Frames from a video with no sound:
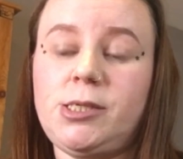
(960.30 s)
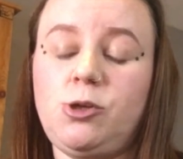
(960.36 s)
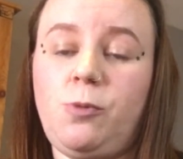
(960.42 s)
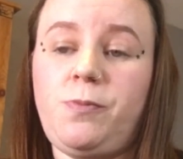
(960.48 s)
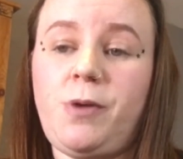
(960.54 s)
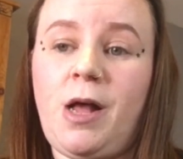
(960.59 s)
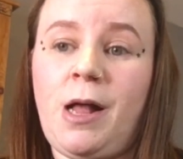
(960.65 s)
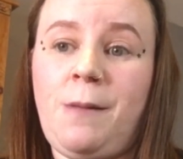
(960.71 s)

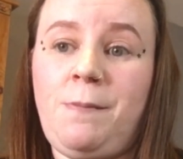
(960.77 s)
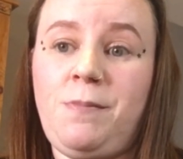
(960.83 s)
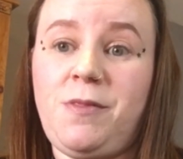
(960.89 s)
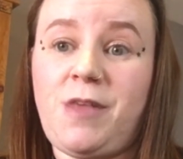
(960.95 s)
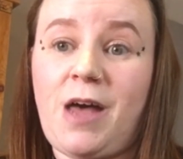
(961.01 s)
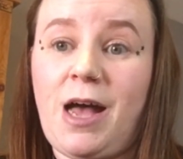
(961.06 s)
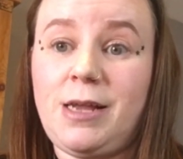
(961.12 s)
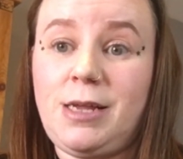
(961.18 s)
up
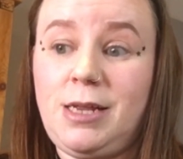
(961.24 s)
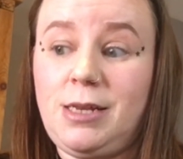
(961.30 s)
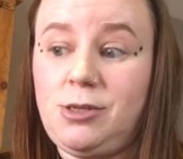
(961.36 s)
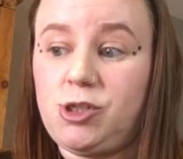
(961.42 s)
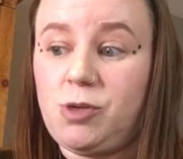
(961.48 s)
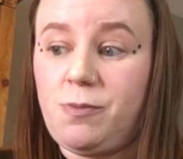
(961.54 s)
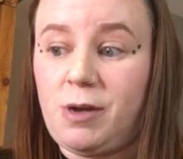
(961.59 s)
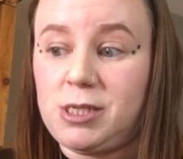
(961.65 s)
that
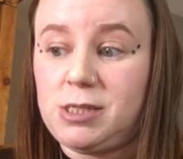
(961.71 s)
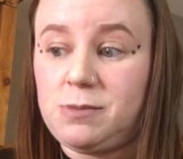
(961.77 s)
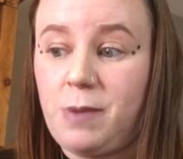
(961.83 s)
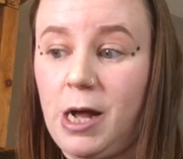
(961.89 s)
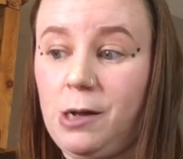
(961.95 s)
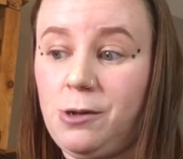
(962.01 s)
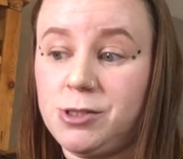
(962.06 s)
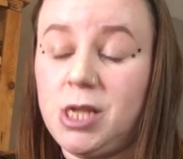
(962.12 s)
into my
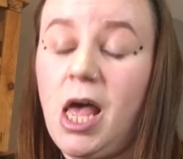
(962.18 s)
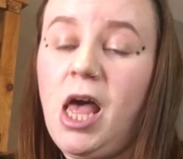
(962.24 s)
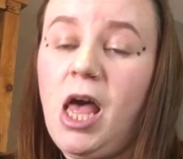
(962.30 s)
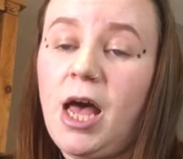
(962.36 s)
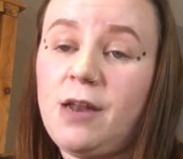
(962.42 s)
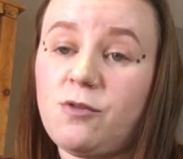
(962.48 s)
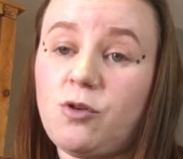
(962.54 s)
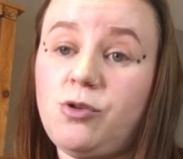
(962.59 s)
spells
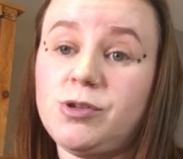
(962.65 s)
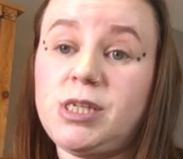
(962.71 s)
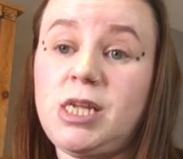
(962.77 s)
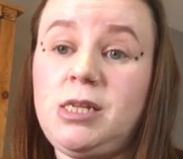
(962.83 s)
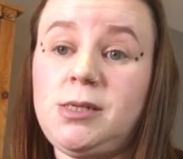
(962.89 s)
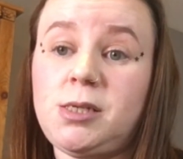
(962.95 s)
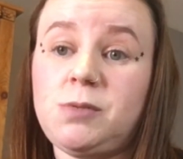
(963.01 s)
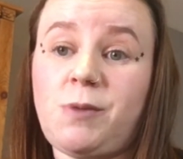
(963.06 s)
and of course
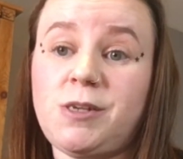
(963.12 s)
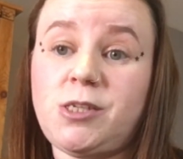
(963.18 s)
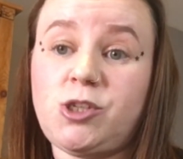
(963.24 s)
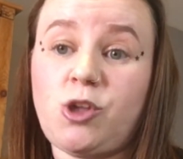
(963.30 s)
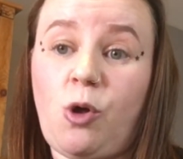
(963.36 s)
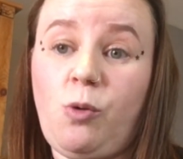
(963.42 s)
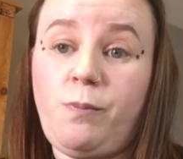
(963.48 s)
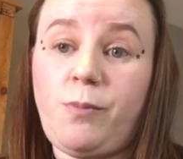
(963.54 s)
into my
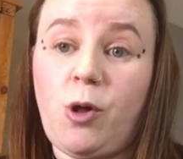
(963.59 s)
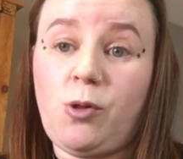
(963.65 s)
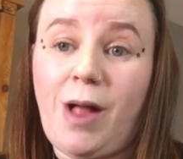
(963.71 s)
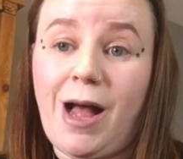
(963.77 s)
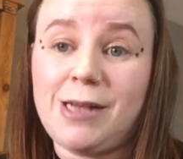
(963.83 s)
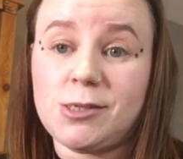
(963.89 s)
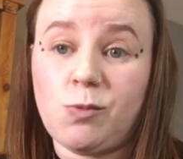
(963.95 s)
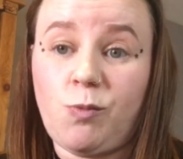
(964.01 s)
salt bowl
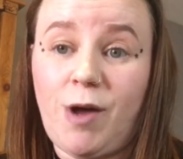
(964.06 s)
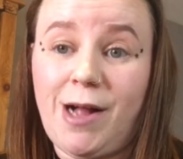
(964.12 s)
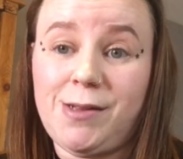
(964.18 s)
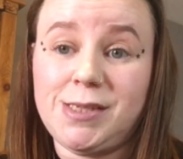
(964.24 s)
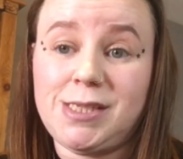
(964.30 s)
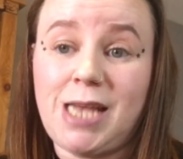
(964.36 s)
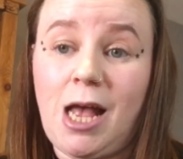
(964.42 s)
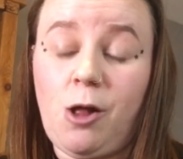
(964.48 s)
as
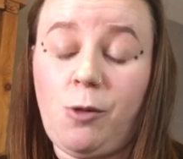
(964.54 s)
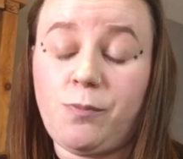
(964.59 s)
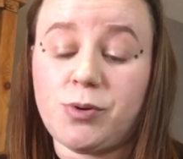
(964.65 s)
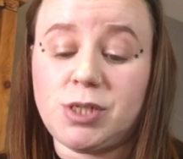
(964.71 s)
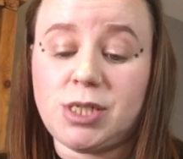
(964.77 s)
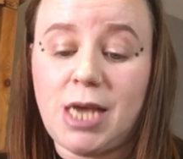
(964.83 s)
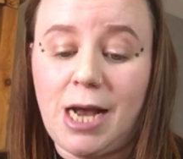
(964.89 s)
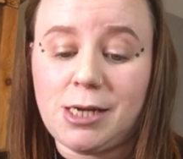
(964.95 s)
well to help
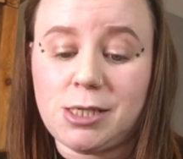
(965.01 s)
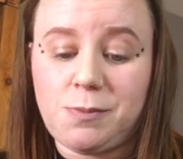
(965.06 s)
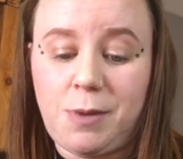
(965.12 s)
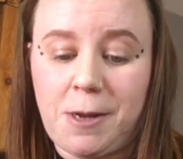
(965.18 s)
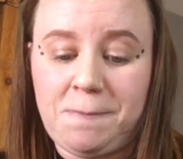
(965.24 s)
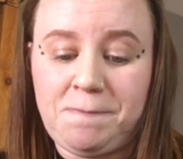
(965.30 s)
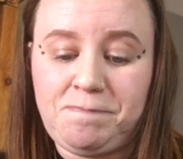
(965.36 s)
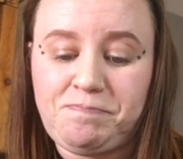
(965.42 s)
protect
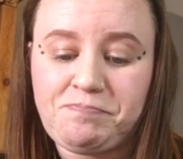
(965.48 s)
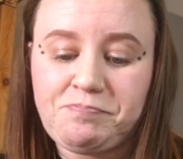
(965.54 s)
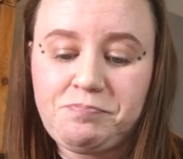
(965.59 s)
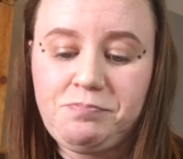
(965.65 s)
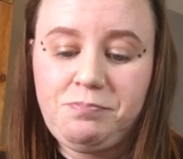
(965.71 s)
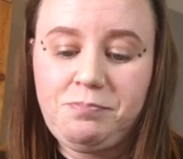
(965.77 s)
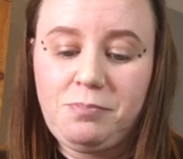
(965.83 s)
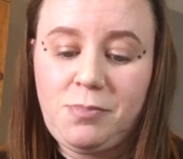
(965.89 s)
me.
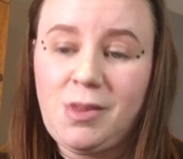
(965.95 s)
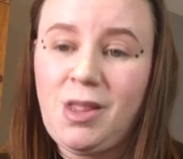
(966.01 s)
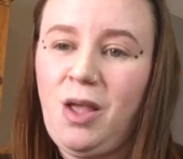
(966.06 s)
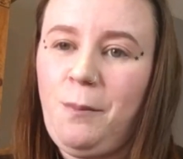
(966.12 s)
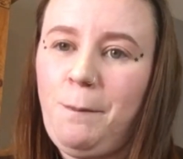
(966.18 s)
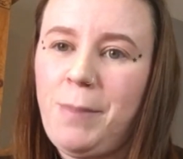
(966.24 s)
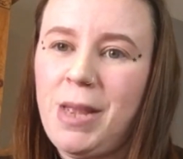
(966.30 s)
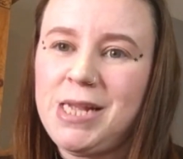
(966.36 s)

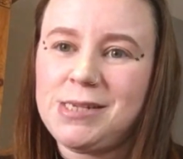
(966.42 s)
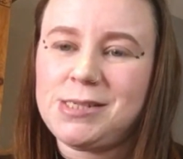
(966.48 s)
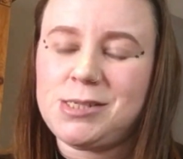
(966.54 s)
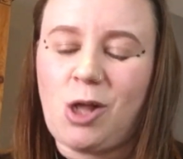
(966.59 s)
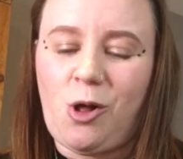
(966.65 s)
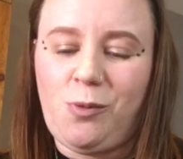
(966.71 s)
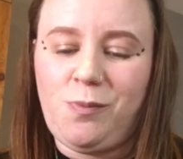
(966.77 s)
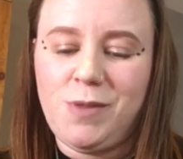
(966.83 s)
Pink
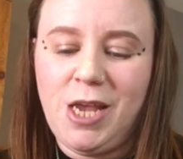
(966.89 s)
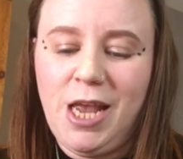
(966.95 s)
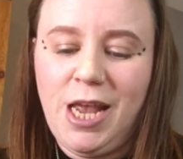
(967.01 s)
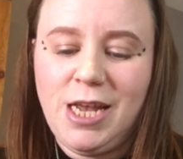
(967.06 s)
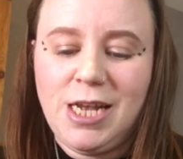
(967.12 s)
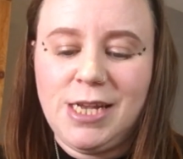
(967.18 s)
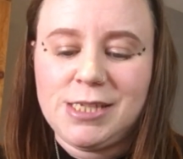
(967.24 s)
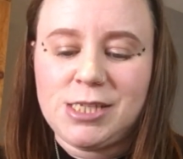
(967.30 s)
salt.
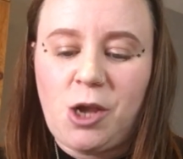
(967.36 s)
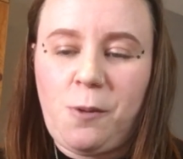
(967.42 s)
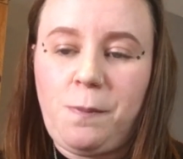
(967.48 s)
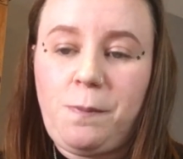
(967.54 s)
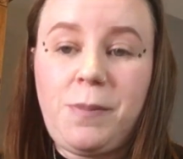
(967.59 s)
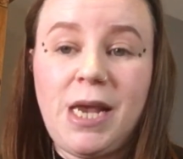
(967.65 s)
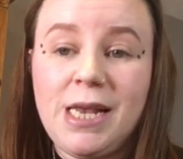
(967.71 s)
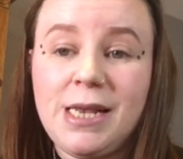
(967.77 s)
So
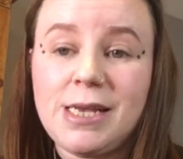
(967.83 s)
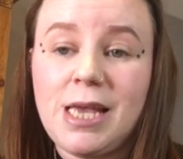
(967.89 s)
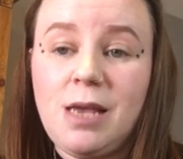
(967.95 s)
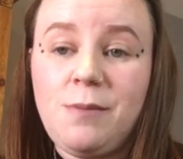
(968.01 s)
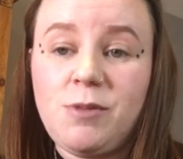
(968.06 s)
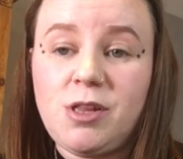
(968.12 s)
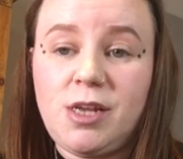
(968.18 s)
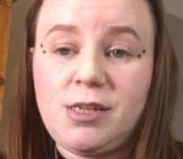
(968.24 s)
pink
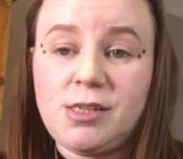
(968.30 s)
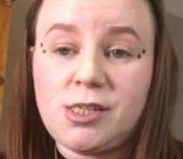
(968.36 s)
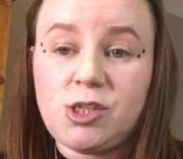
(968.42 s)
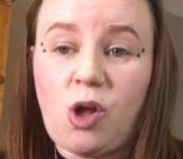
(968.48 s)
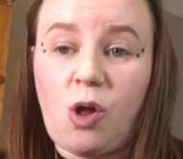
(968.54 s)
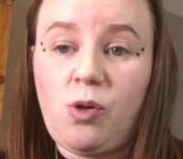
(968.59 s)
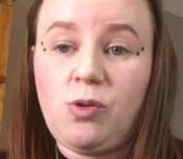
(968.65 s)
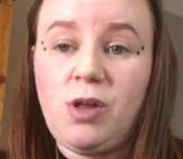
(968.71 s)
Himalayan
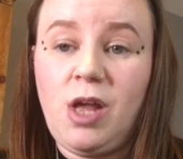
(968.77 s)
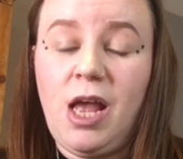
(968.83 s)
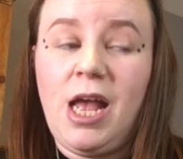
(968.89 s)
salt